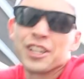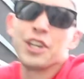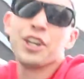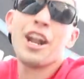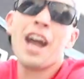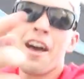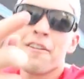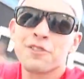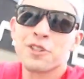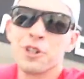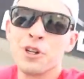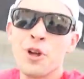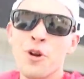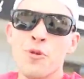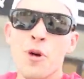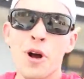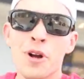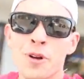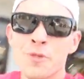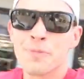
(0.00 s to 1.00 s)
Good
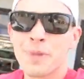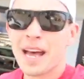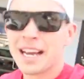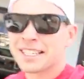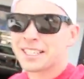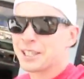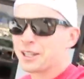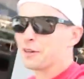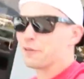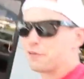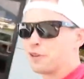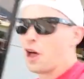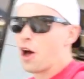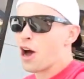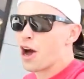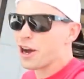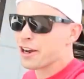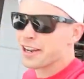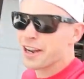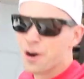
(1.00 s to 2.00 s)
afternoon, welcome back to the
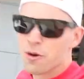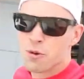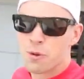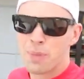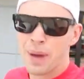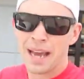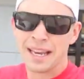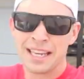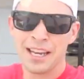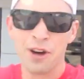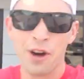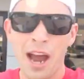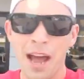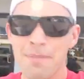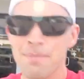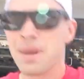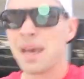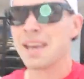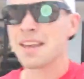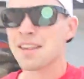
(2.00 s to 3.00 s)
vlog. Back here
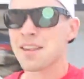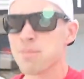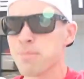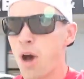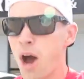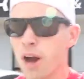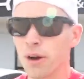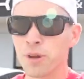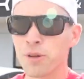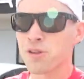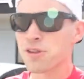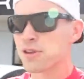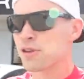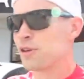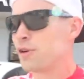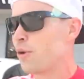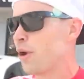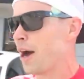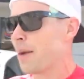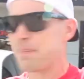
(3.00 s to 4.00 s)
at Makes and Models
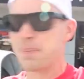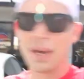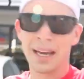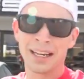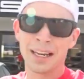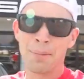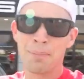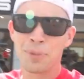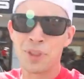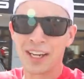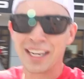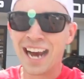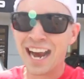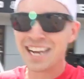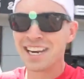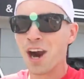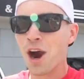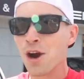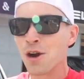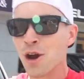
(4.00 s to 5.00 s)
to pick up the
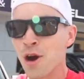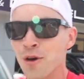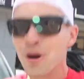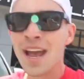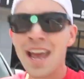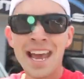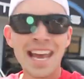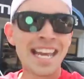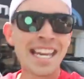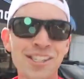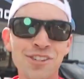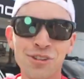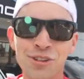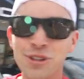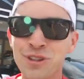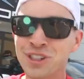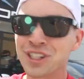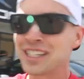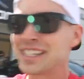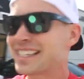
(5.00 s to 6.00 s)
Gallardo,
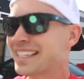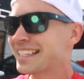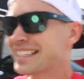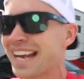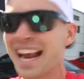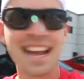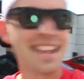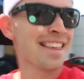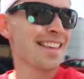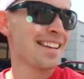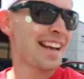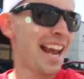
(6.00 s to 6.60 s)
introducing Stance